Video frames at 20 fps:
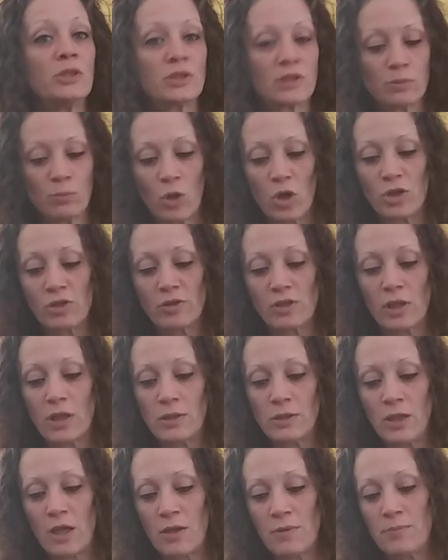smarter
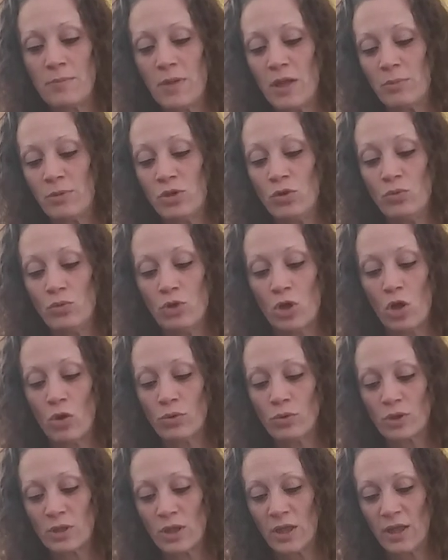than them. Maybe you
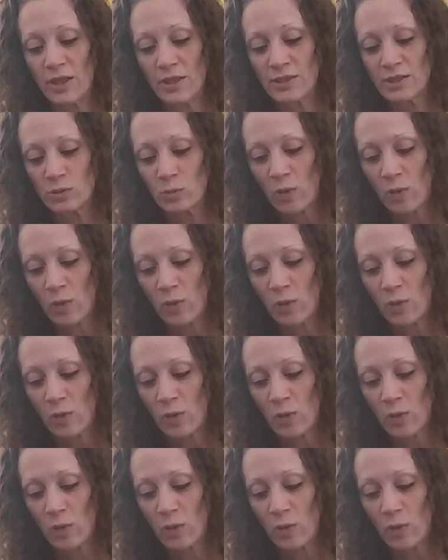know things.